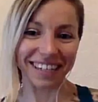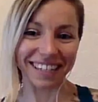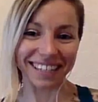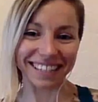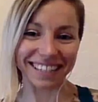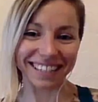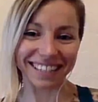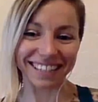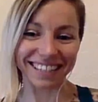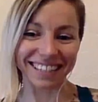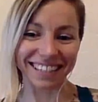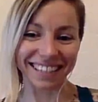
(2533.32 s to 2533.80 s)

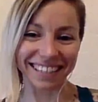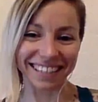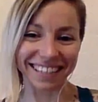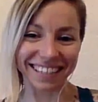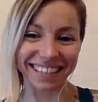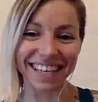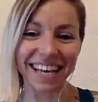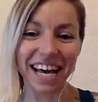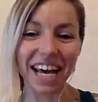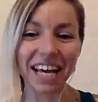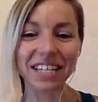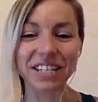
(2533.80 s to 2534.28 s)
right.
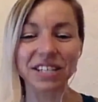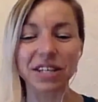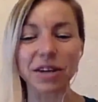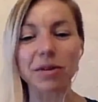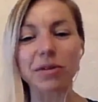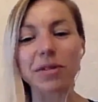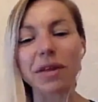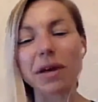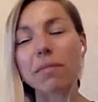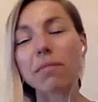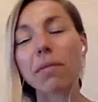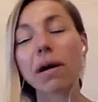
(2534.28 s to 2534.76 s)

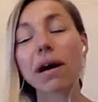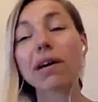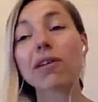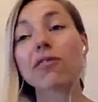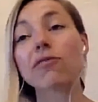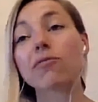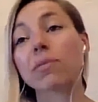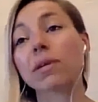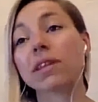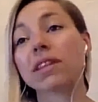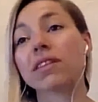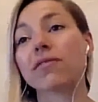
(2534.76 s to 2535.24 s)
So that
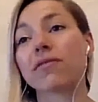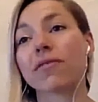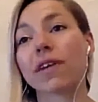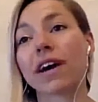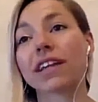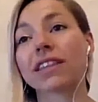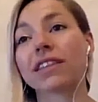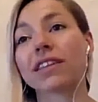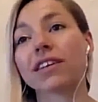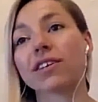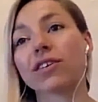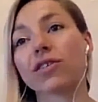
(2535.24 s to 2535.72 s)
might have been the
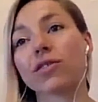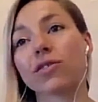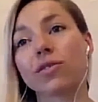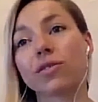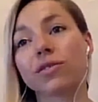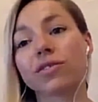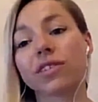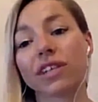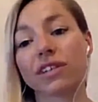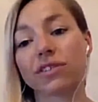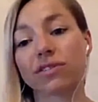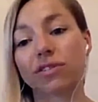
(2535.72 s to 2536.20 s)
fact that
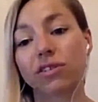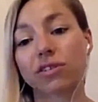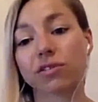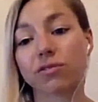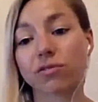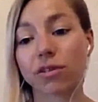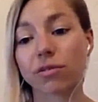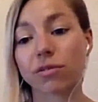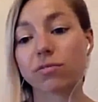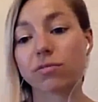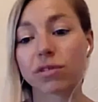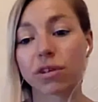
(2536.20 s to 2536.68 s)
your
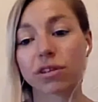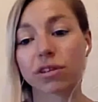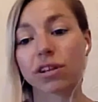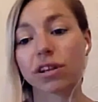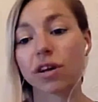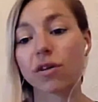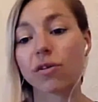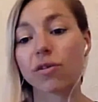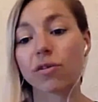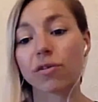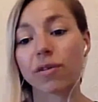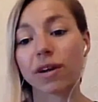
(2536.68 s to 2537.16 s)
testosterone was
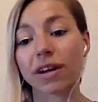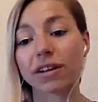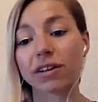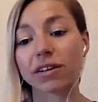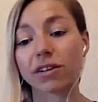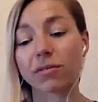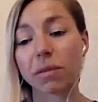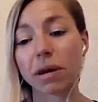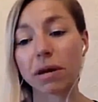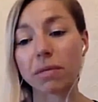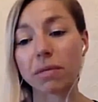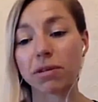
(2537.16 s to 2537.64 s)
on the lower
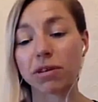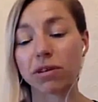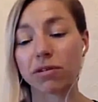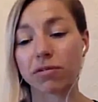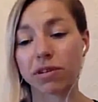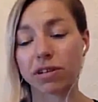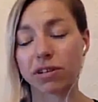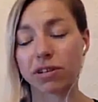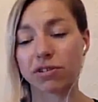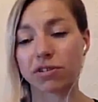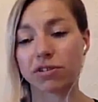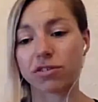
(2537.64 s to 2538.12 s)
end and maybe
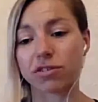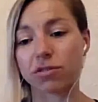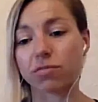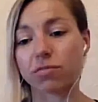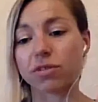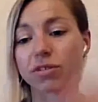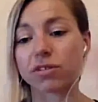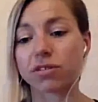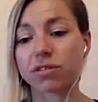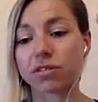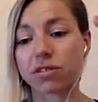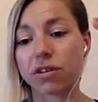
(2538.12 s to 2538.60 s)
your
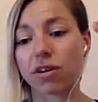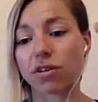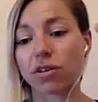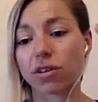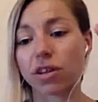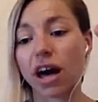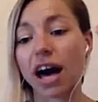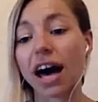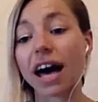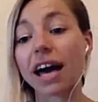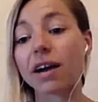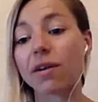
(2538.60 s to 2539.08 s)
estrogen was
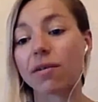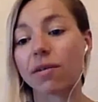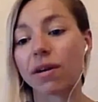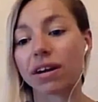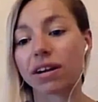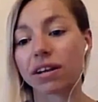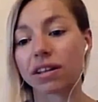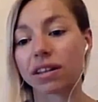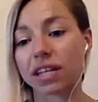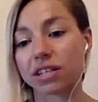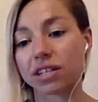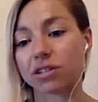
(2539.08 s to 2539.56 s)
on the
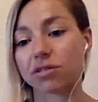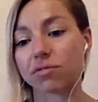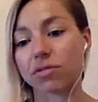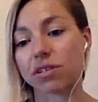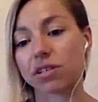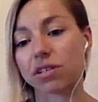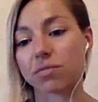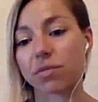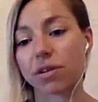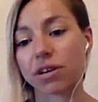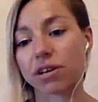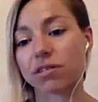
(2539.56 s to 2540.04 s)
higher end, and that's
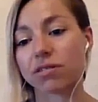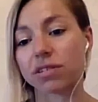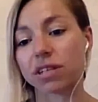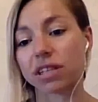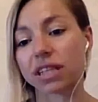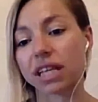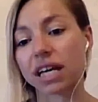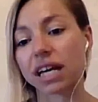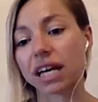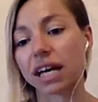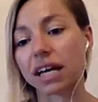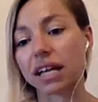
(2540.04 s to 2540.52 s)
the reason why
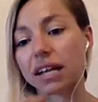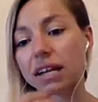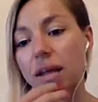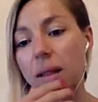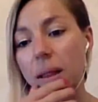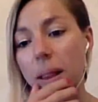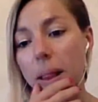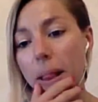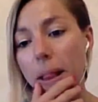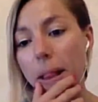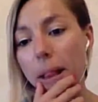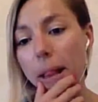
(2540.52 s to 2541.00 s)
you did
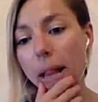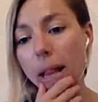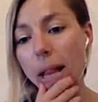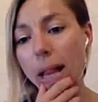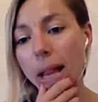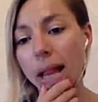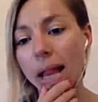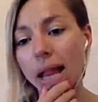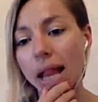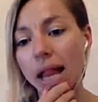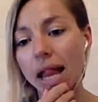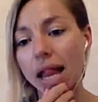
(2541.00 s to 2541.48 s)

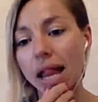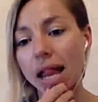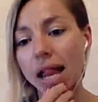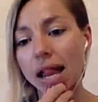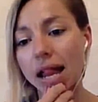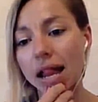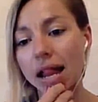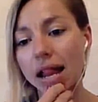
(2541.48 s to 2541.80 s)
that.